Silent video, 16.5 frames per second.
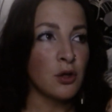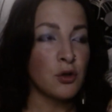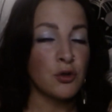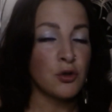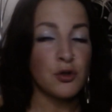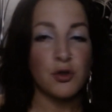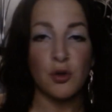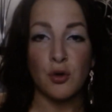
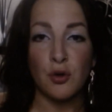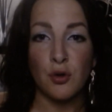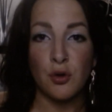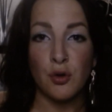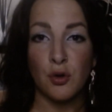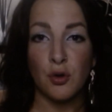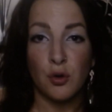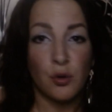So,
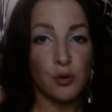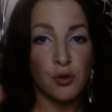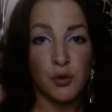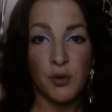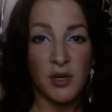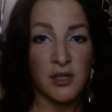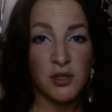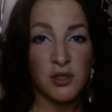because you
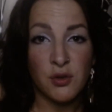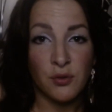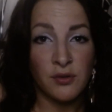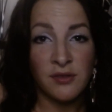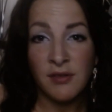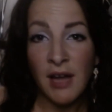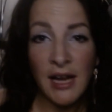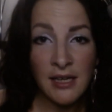are so
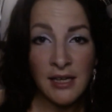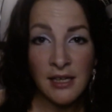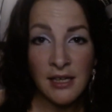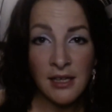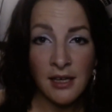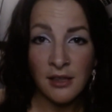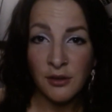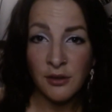
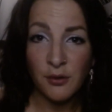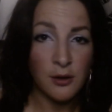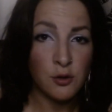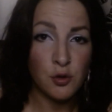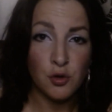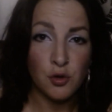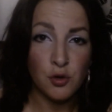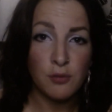tiny and you are
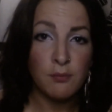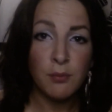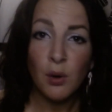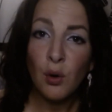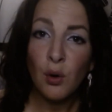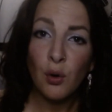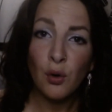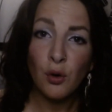just
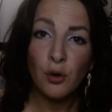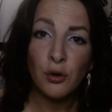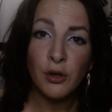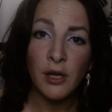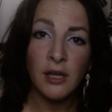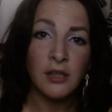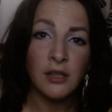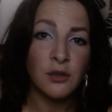born
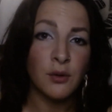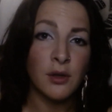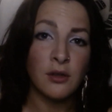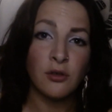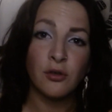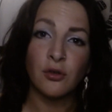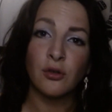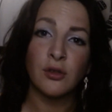and you are
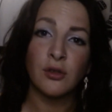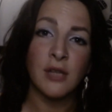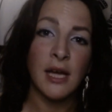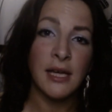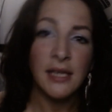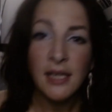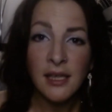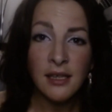so
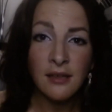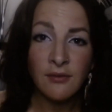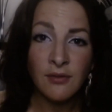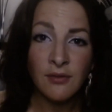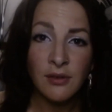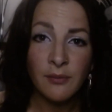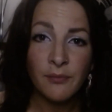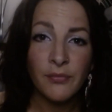naive,
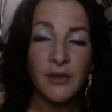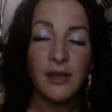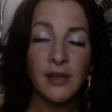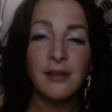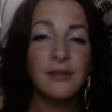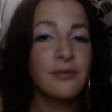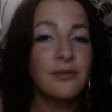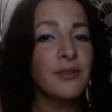
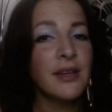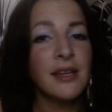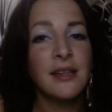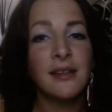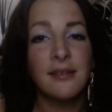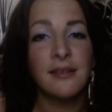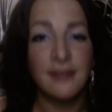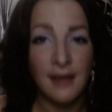they
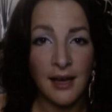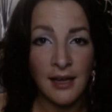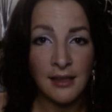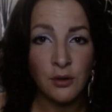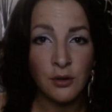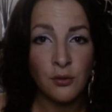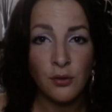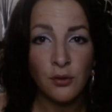
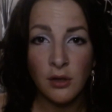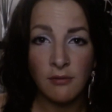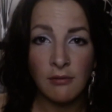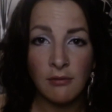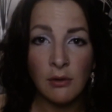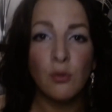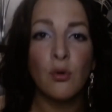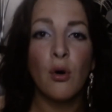decide to give
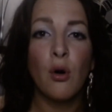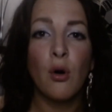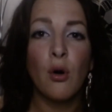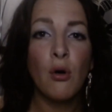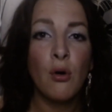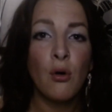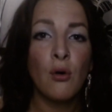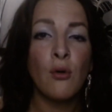you
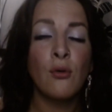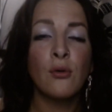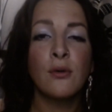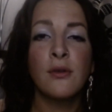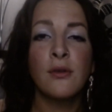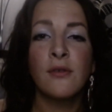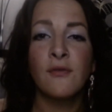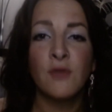all
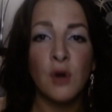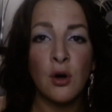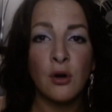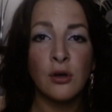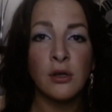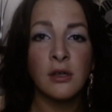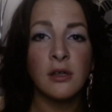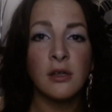the
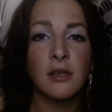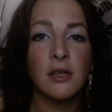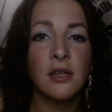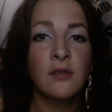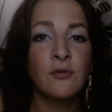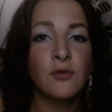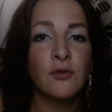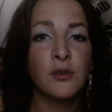wrong
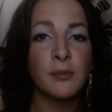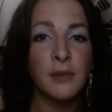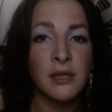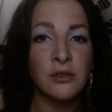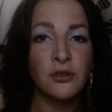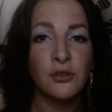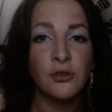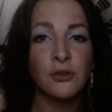
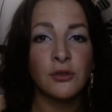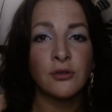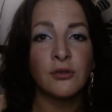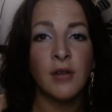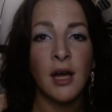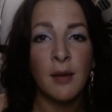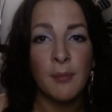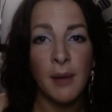information
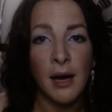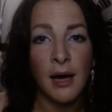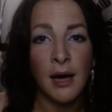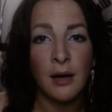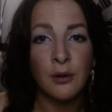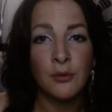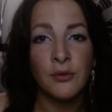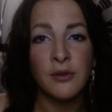
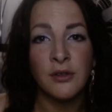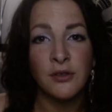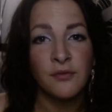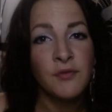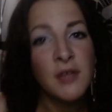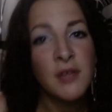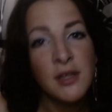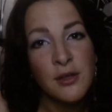about this
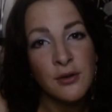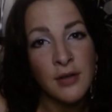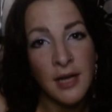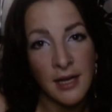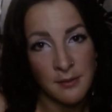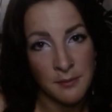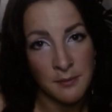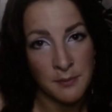video
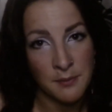game.